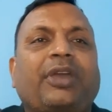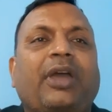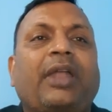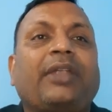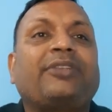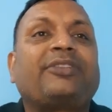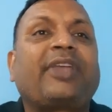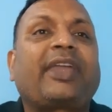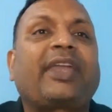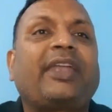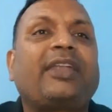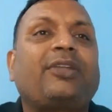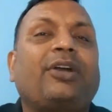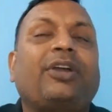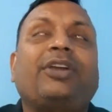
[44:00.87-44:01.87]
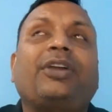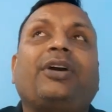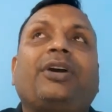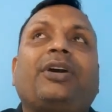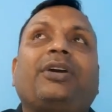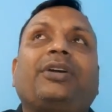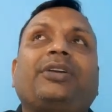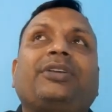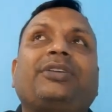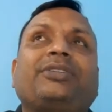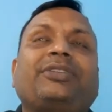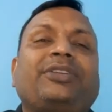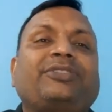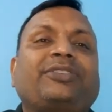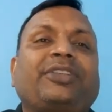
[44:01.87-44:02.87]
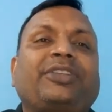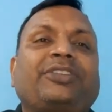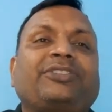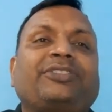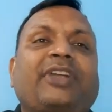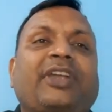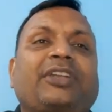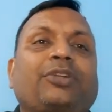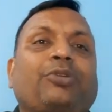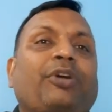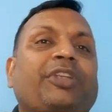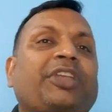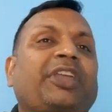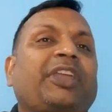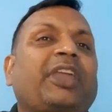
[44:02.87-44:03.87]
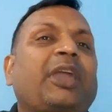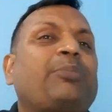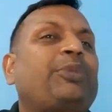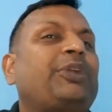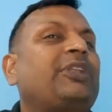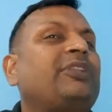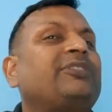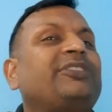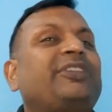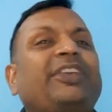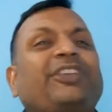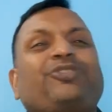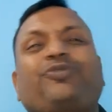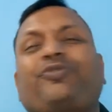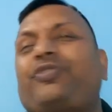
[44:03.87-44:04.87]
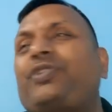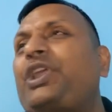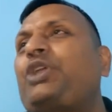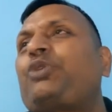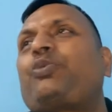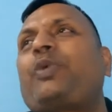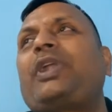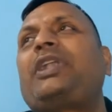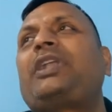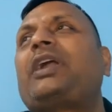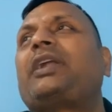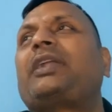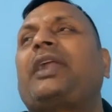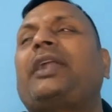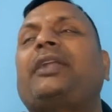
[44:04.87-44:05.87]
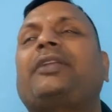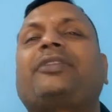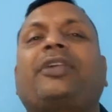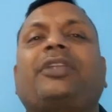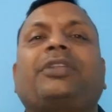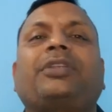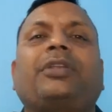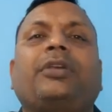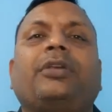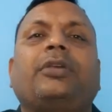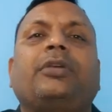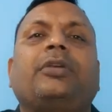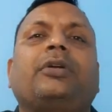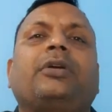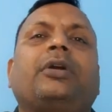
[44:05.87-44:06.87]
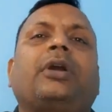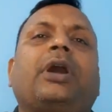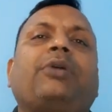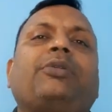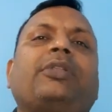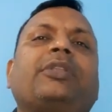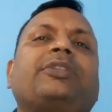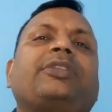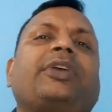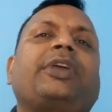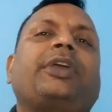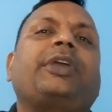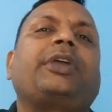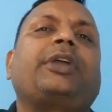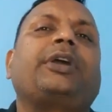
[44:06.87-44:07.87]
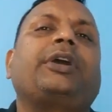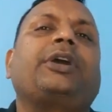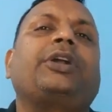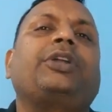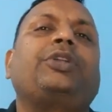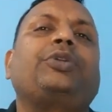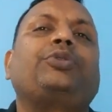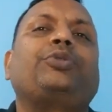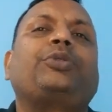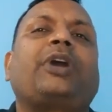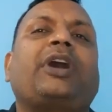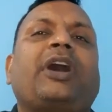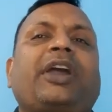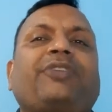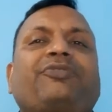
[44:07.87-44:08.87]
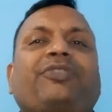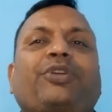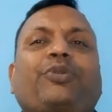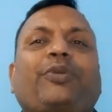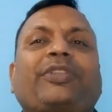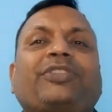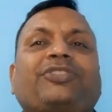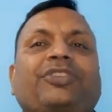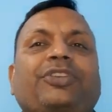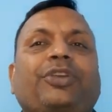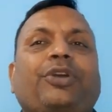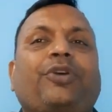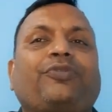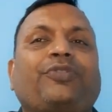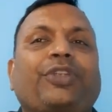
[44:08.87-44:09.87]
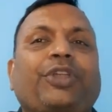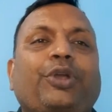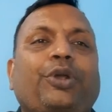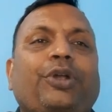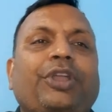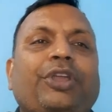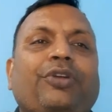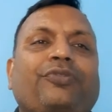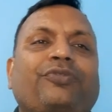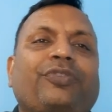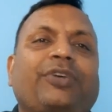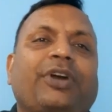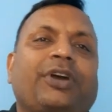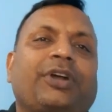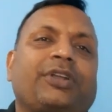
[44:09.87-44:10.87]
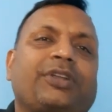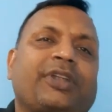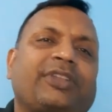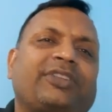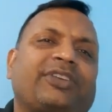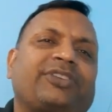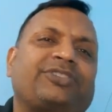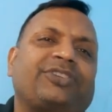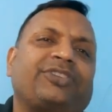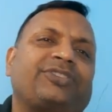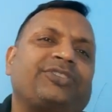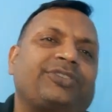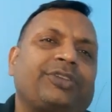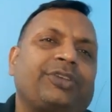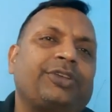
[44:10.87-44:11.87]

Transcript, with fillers: And second uh, reason is that the working capital seeks frequent attention I'll say uh, due to the high frequency of recording of uh, transactions